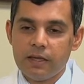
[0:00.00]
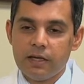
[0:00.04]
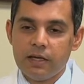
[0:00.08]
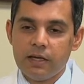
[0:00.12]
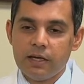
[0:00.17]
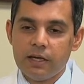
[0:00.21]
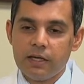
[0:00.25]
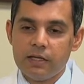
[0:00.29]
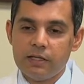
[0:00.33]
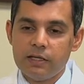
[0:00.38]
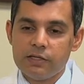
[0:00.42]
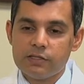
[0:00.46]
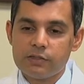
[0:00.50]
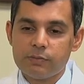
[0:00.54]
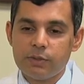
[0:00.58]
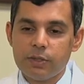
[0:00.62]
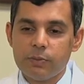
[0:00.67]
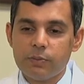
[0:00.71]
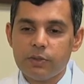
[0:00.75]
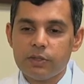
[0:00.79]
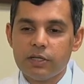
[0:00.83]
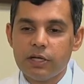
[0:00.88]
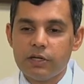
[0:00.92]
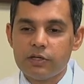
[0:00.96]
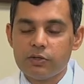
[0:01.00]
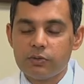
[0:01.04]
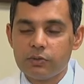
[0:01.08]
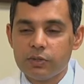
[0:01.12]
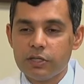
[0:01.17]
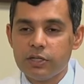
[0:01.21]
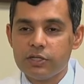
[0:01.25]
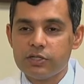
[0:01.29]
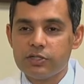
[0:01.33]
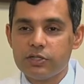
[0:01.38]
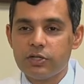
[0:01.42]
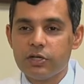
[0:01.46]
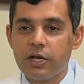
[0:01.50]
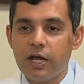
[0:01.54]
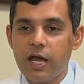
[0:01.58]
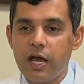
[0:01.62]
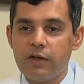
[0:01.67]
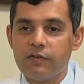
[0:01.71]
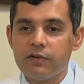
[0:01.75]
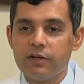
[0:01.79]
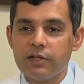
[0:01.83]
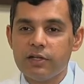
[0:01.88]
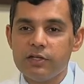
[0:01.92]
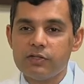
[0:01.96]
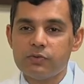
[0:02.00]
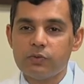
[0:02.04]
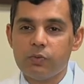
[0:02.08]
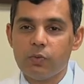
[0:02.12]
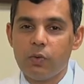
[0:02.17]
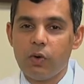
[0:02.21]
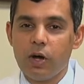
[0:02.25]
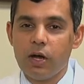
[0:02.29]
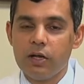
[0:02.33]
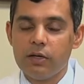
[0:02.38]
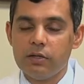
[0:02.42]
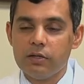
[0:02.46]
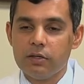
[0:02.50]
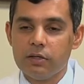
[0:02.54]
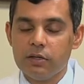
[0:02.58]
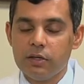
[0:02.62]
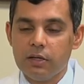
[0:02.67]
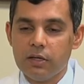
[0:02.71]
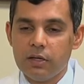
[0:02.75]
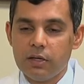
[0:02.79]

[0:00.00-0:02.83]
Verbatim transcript: these are people that really should have at least one